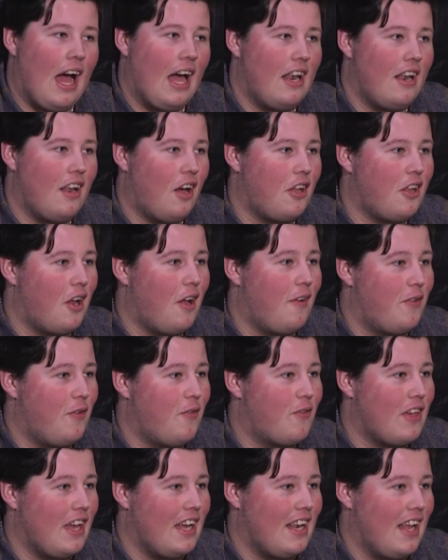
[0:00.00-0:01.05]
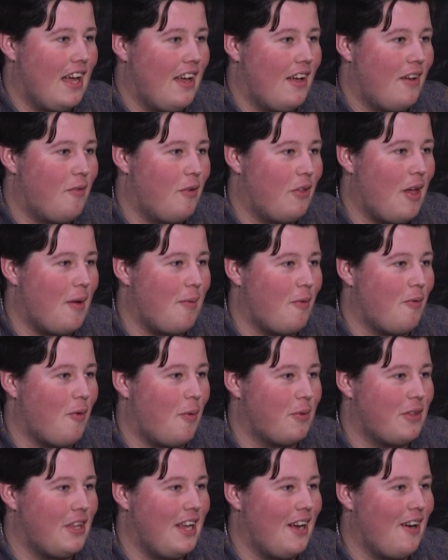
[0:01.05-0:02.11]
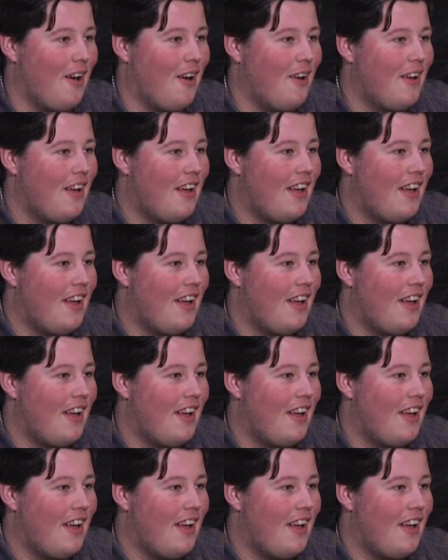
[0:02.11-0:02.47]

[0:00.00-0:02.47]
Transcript: And I don't know if you've seen it with him and Robert De Niro.